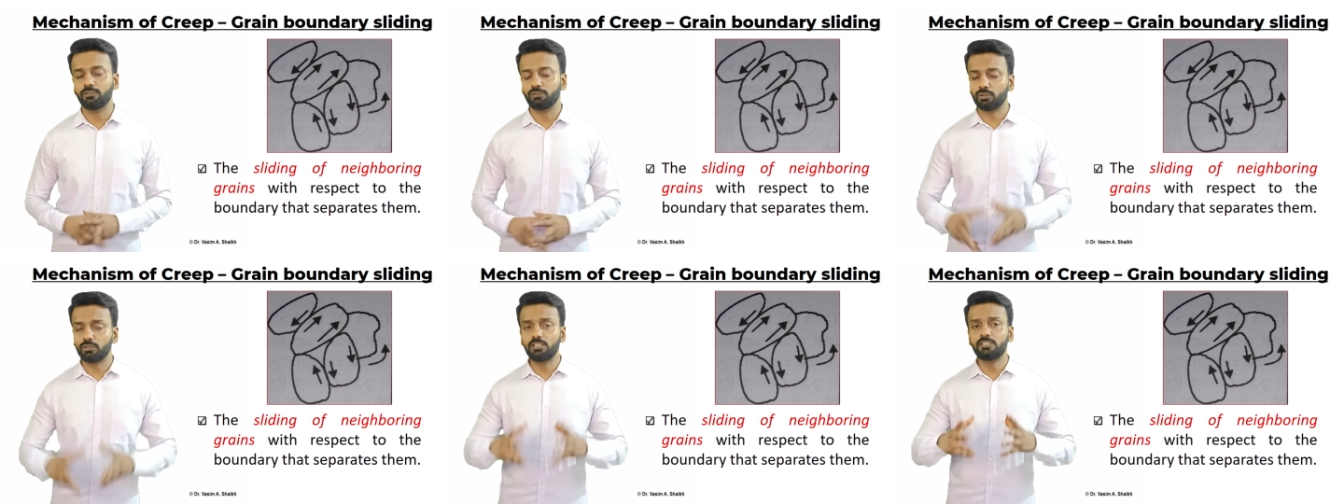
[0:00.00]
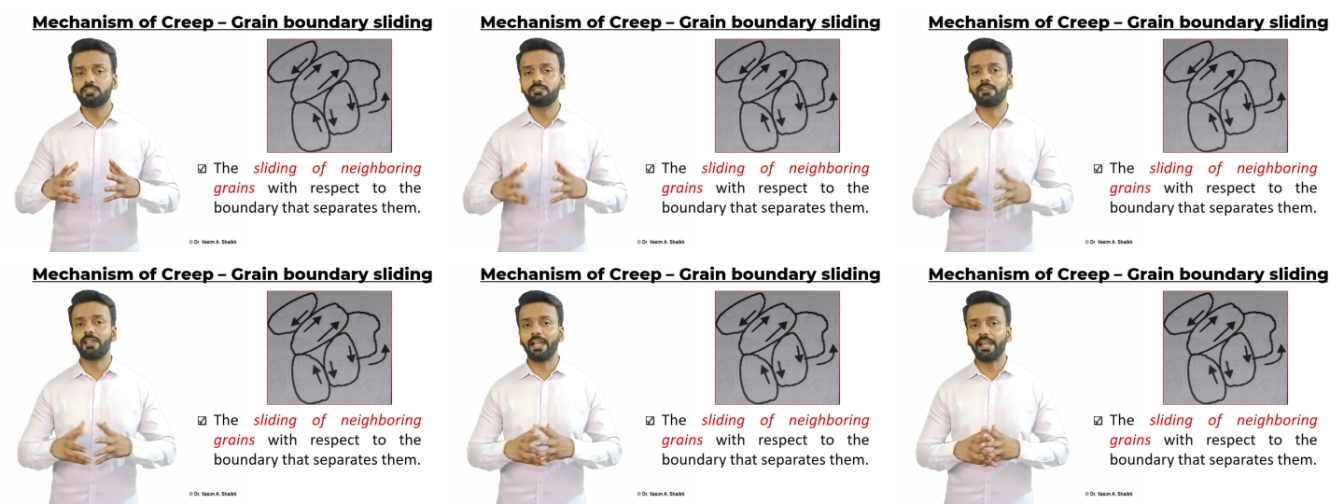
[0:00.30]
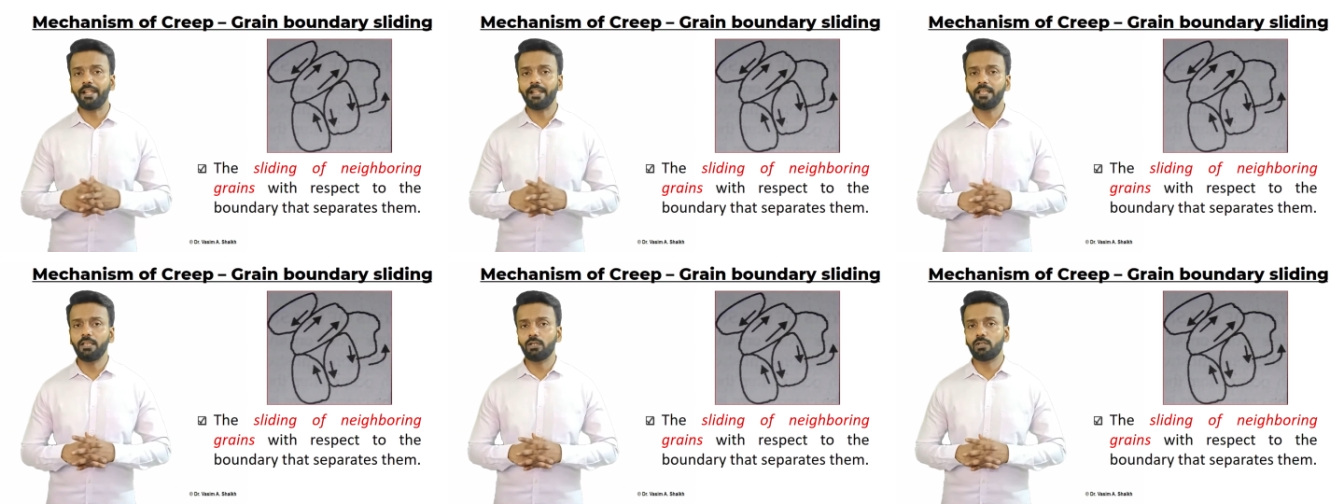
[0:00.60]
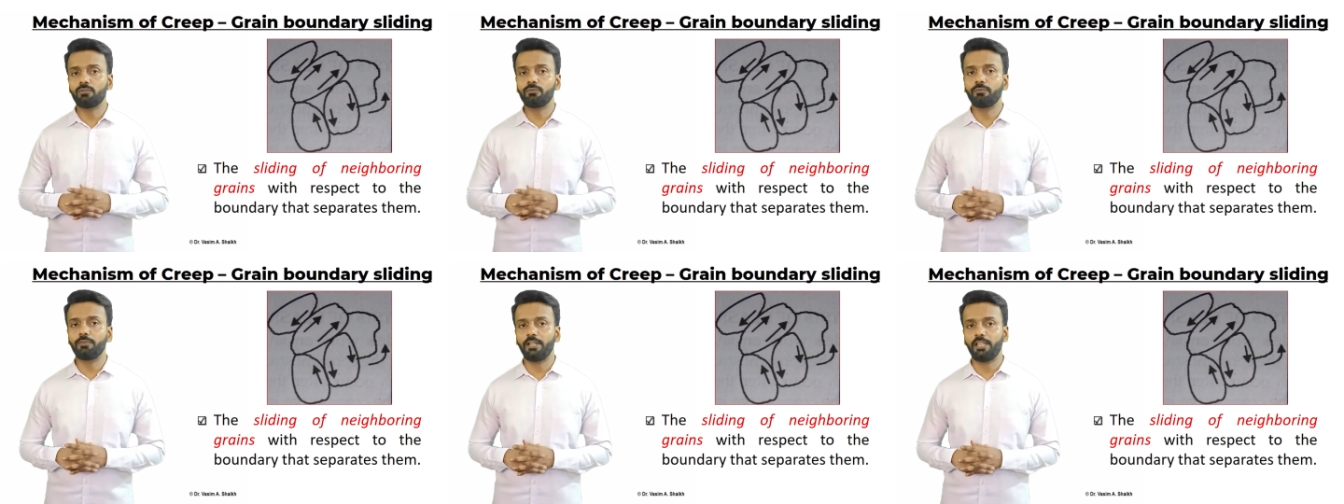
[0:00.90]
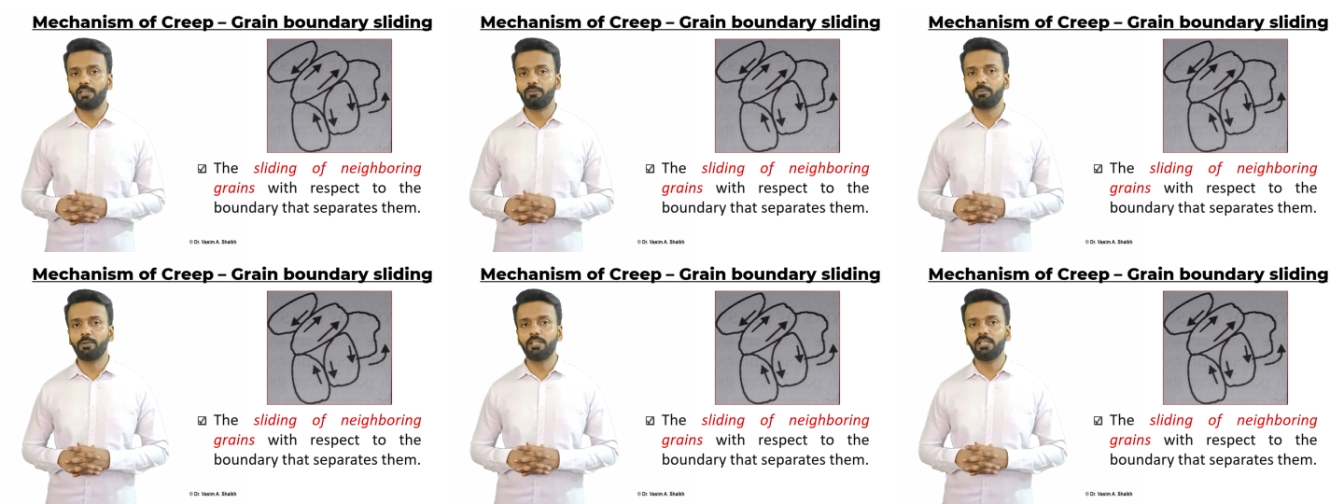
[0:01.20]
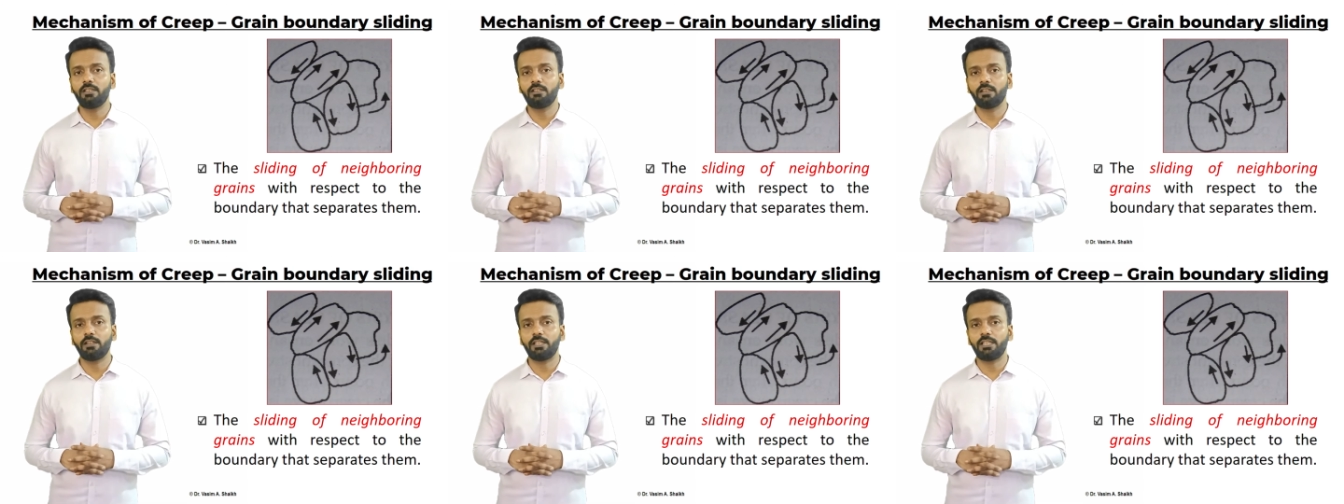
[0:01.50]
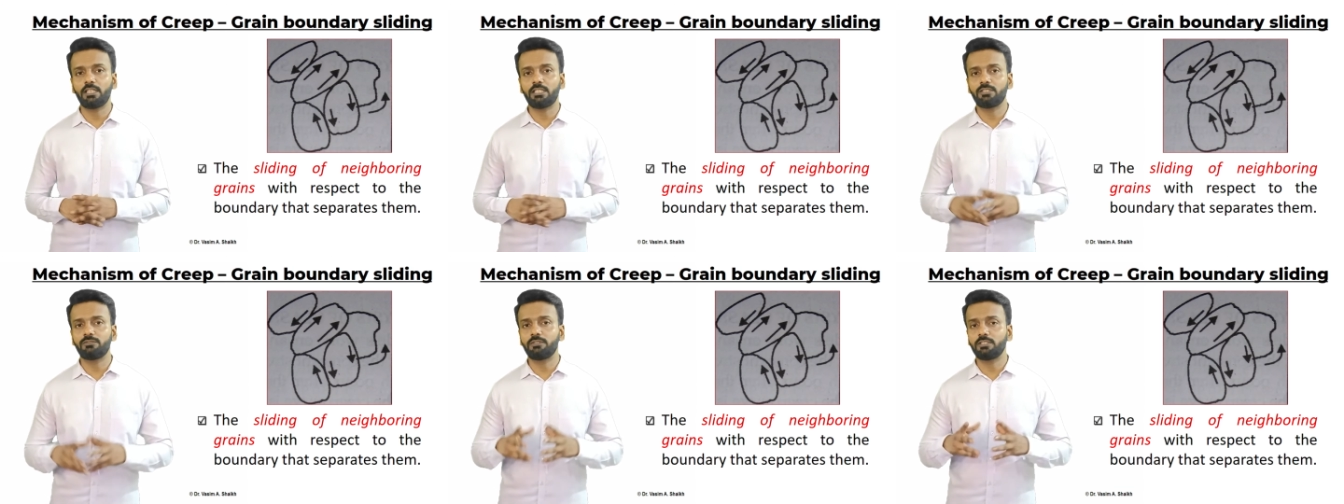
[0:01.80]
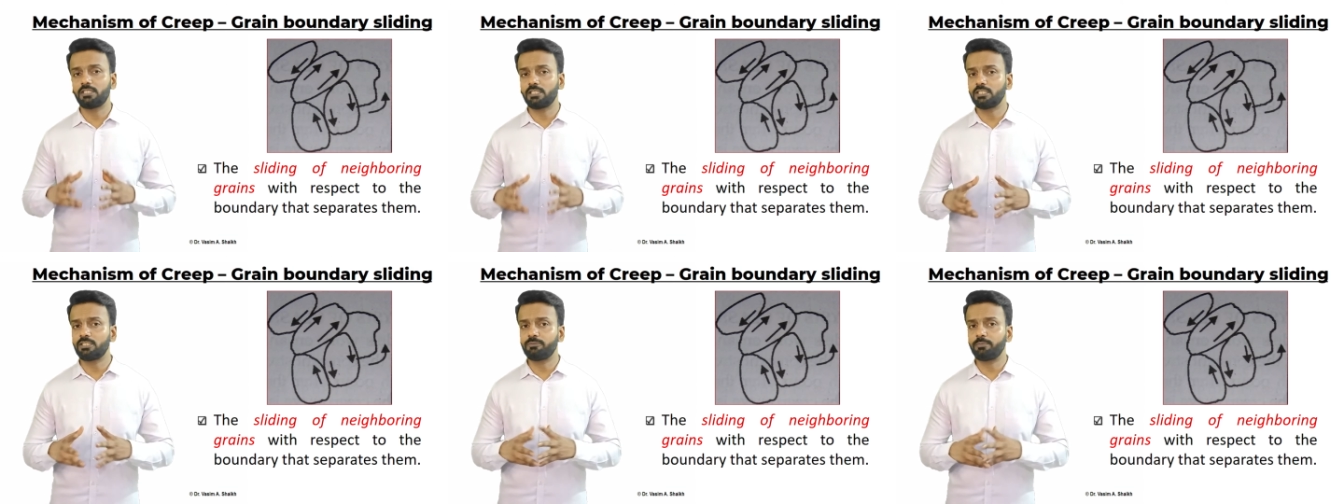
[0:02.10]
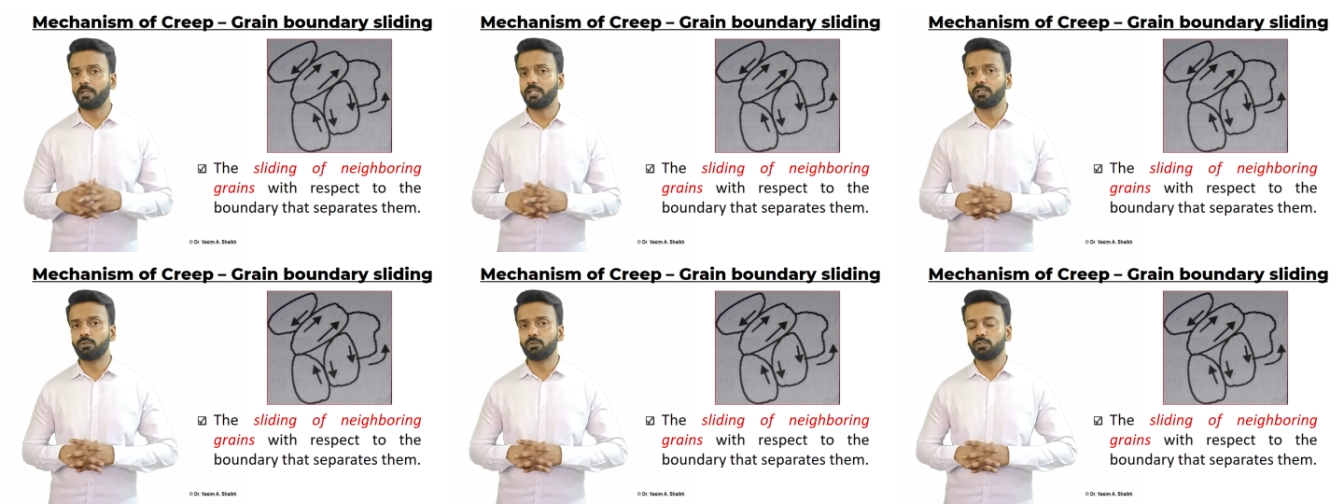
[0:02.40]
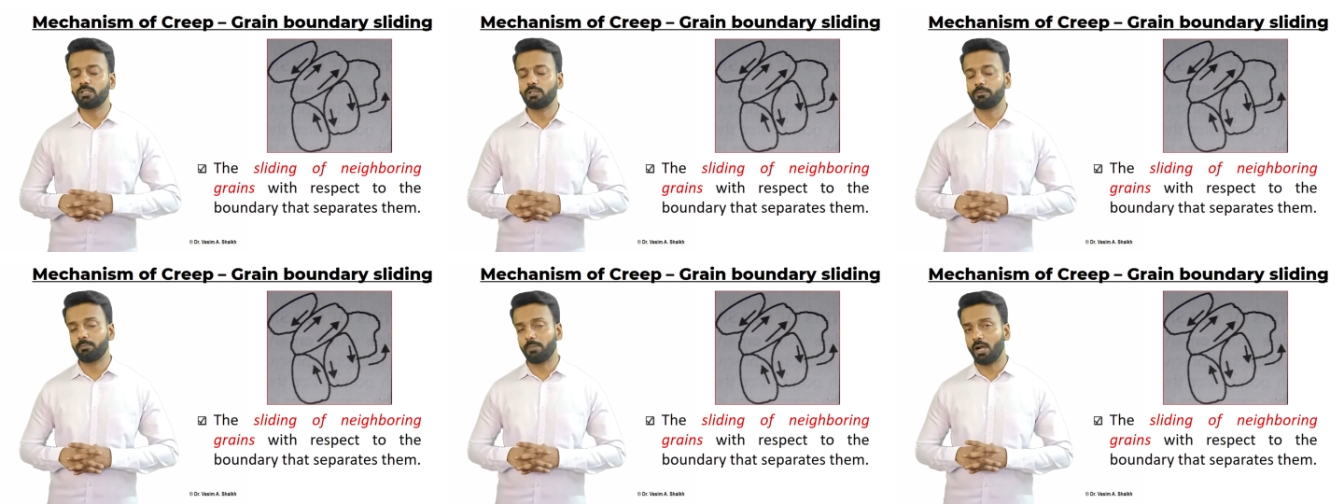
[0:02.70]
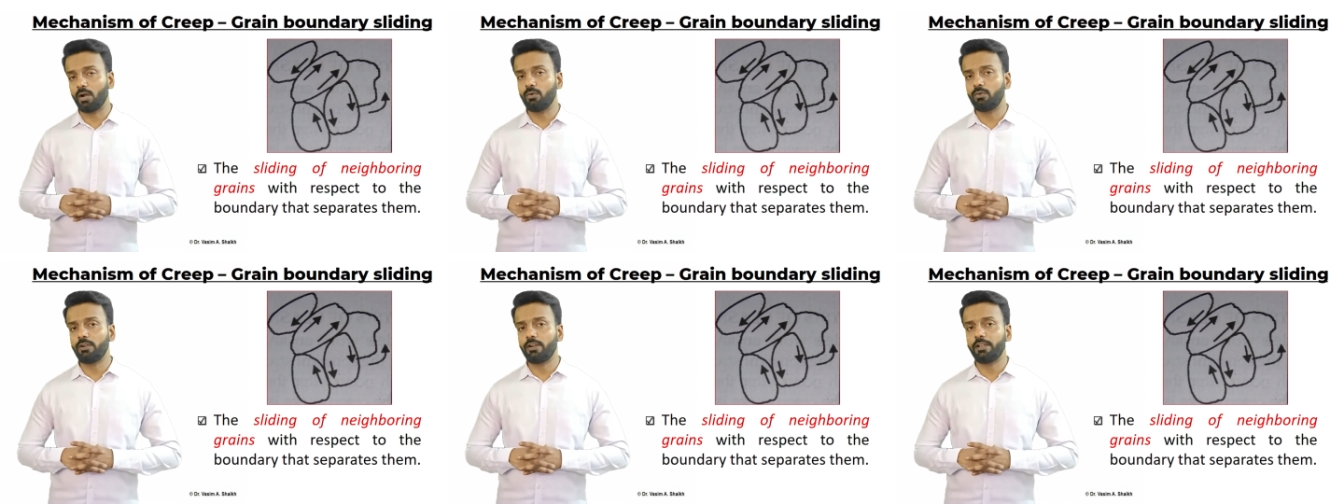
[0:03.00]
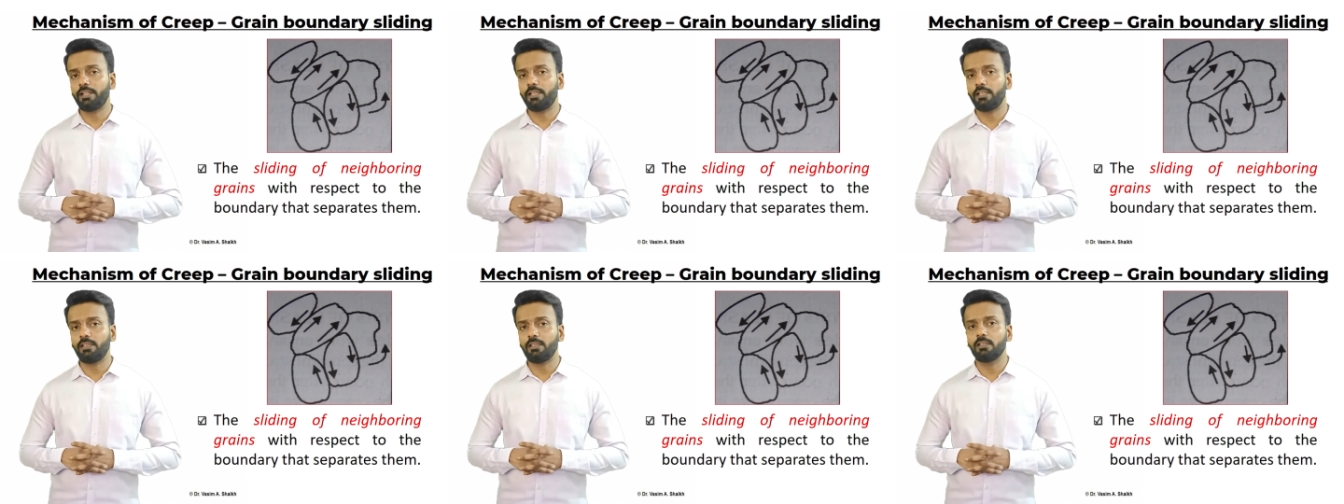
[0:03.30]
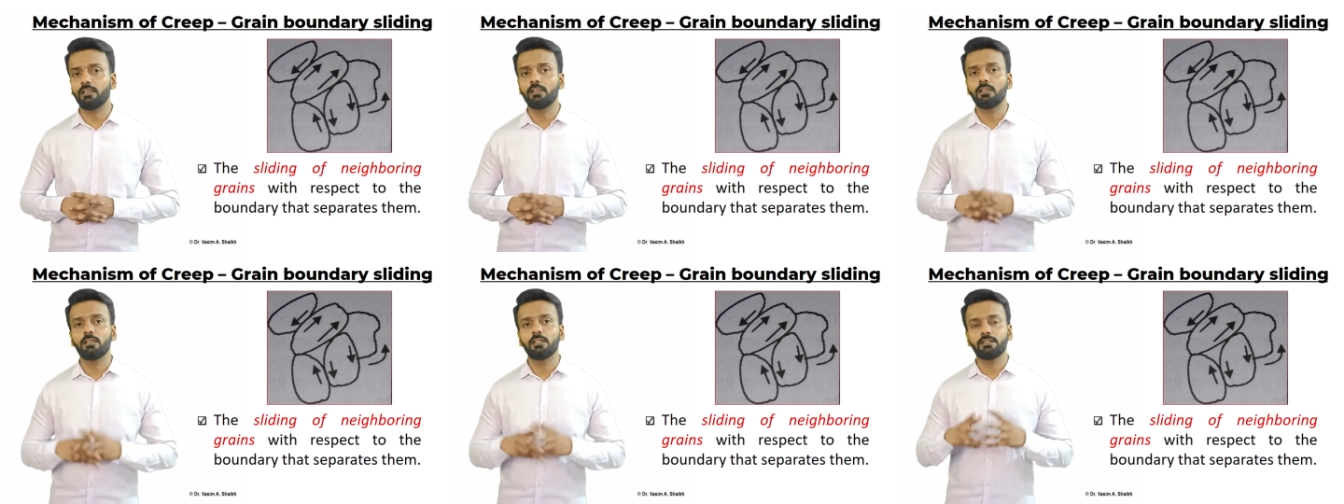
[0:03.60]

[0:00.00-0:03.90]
So the sliding of neighboring grains with respect to the boundary